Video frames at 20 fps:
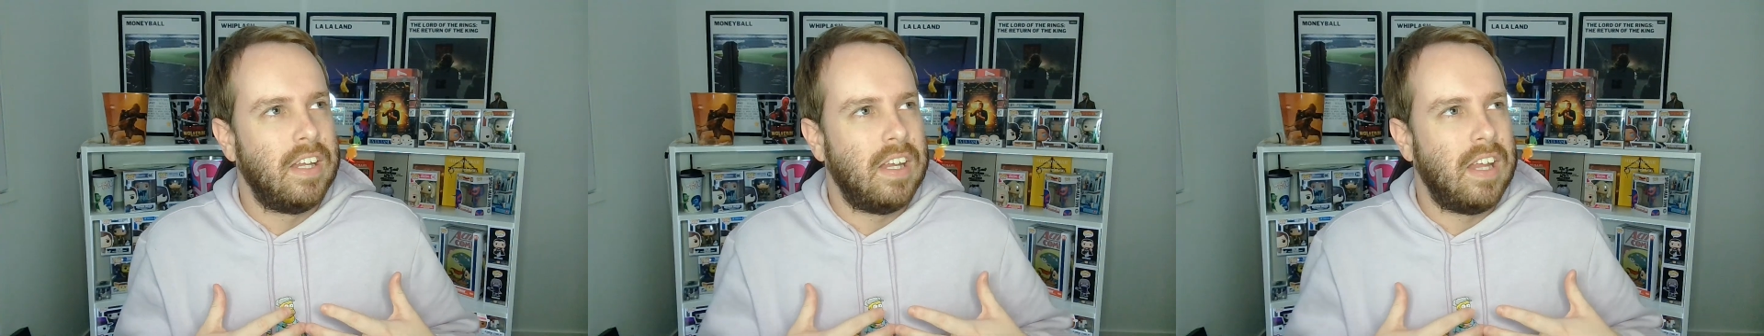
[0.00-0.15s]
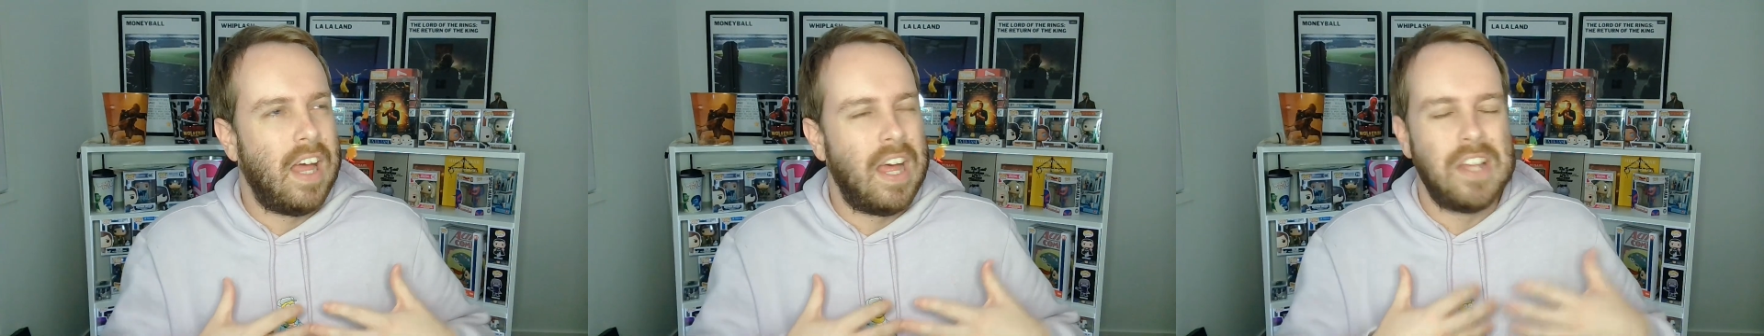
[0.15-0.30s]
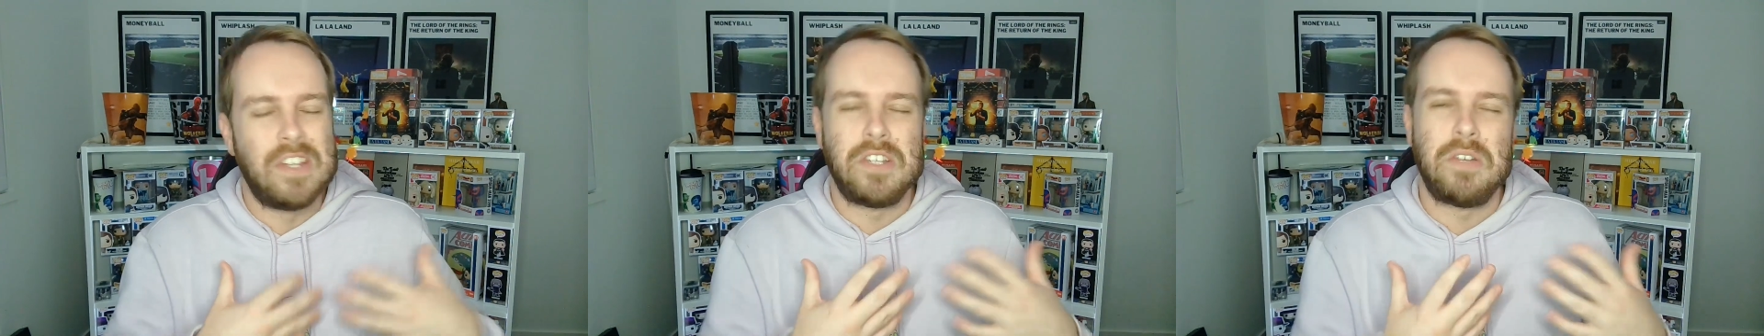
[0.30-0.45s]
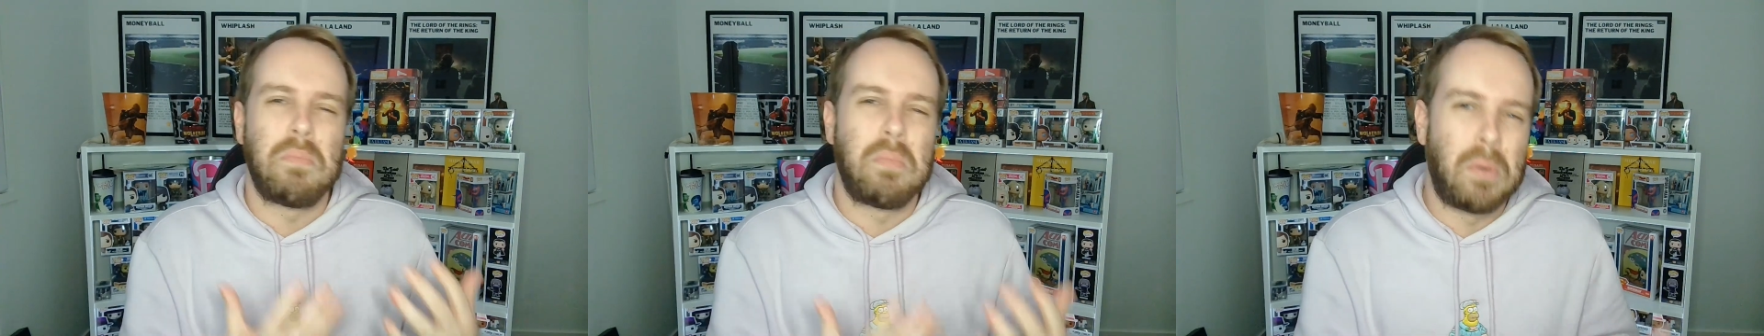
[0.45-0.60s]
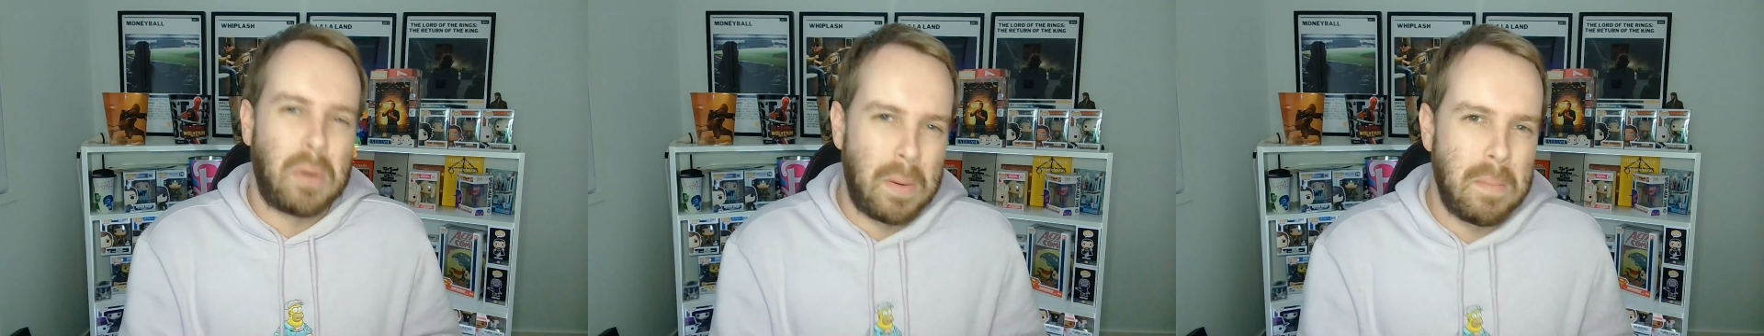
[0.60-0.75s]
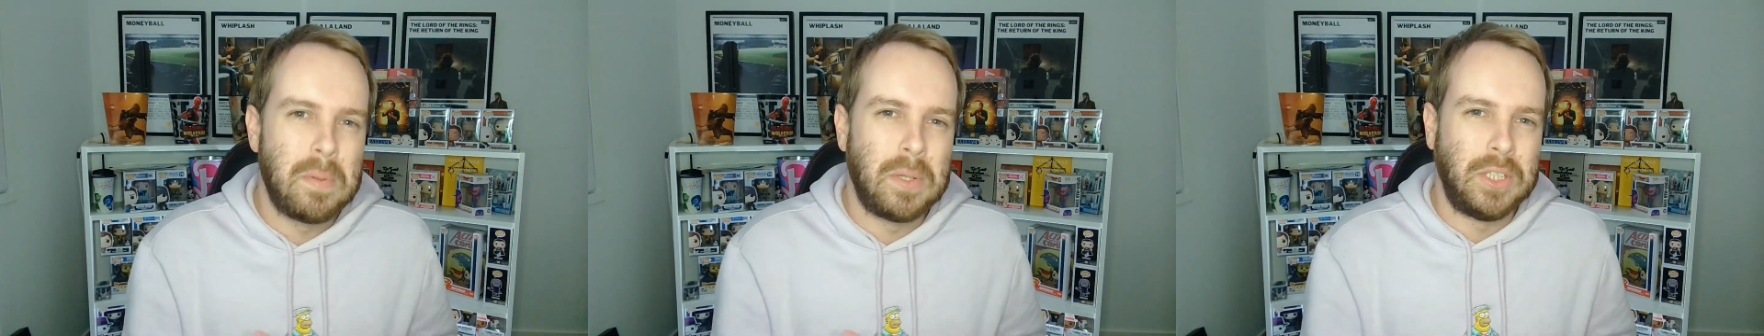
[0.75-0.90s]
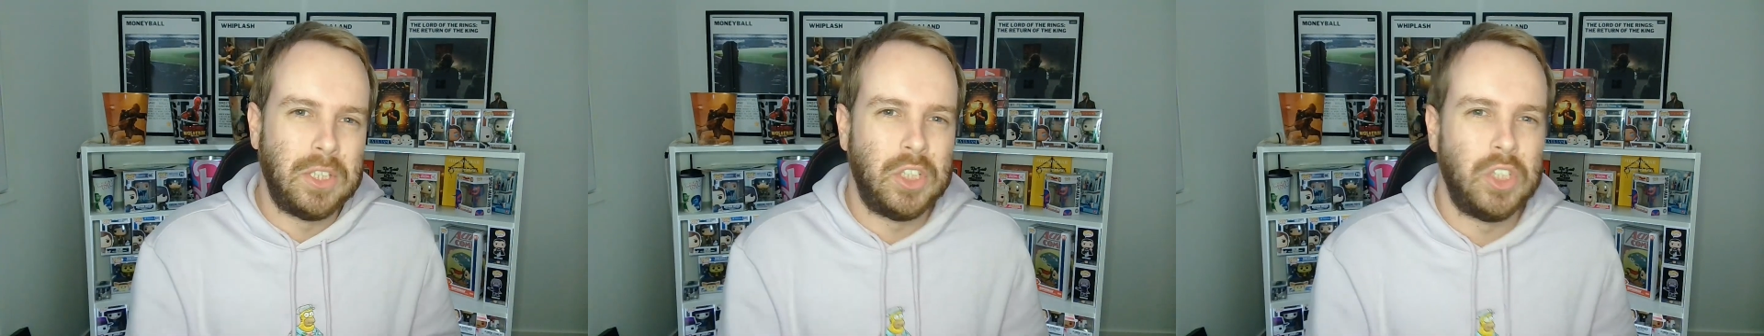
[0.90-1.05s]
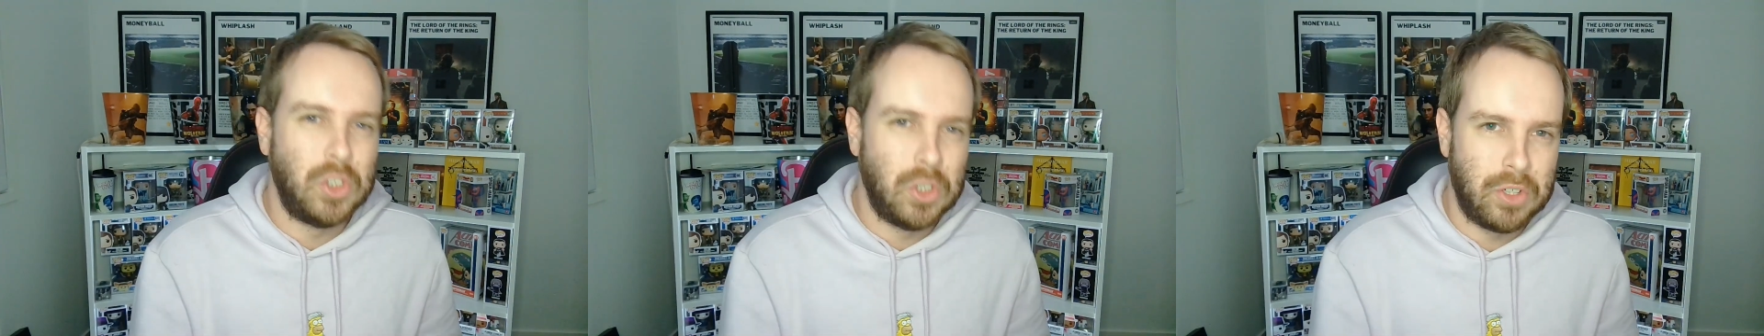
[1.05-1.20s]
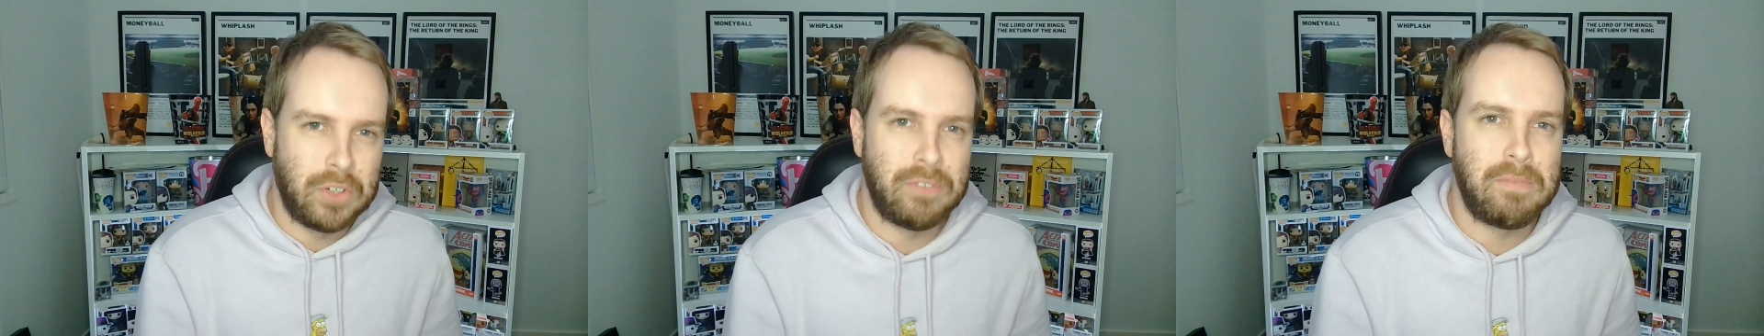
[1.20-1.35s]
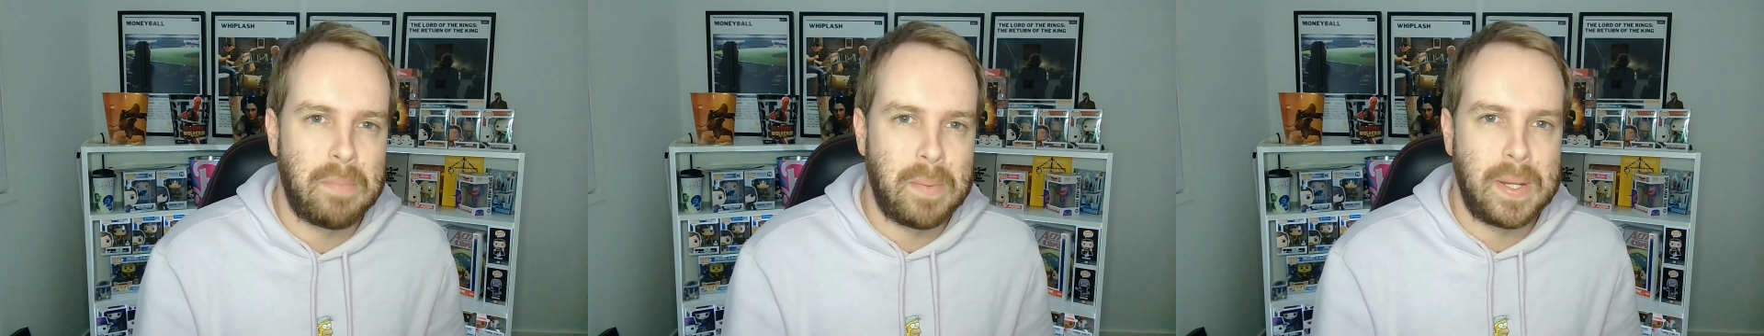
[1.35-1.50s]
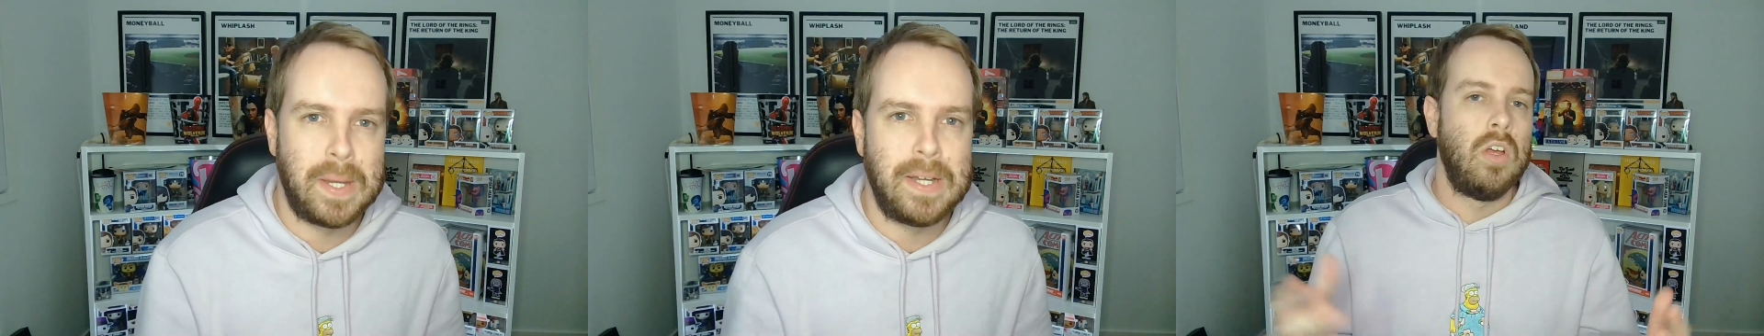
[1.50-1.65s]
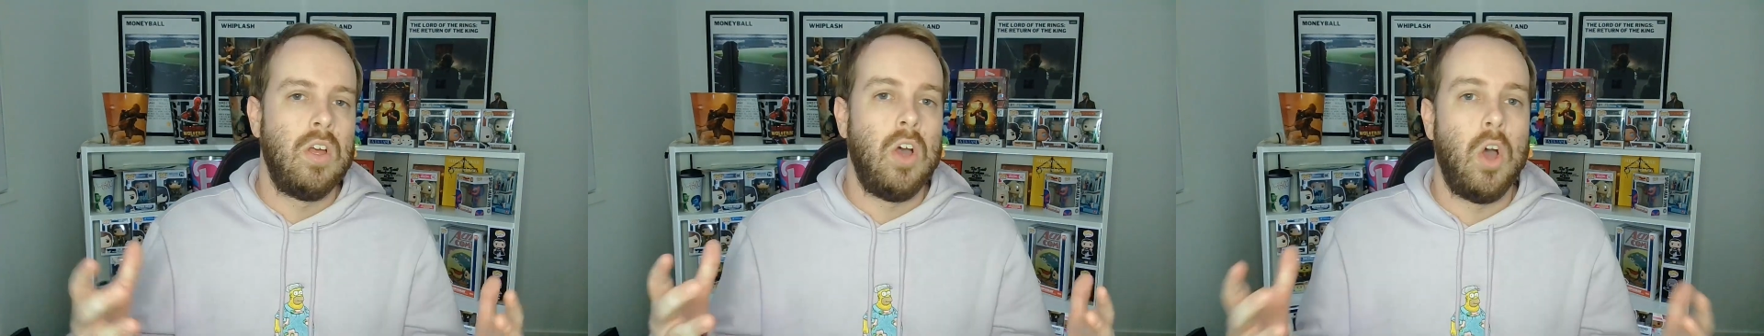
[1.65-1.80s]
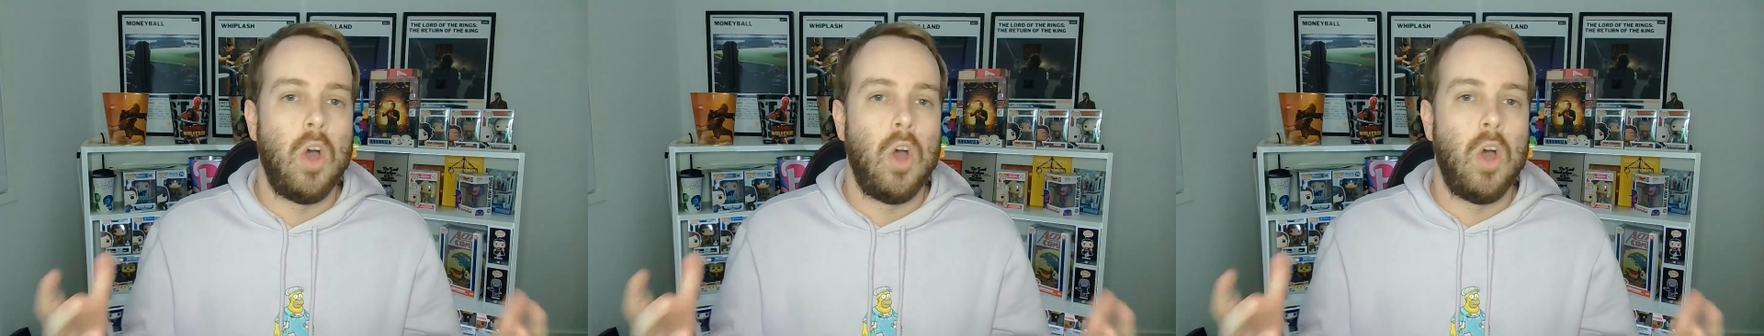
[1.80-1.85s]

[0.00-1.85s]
as it probably should have been.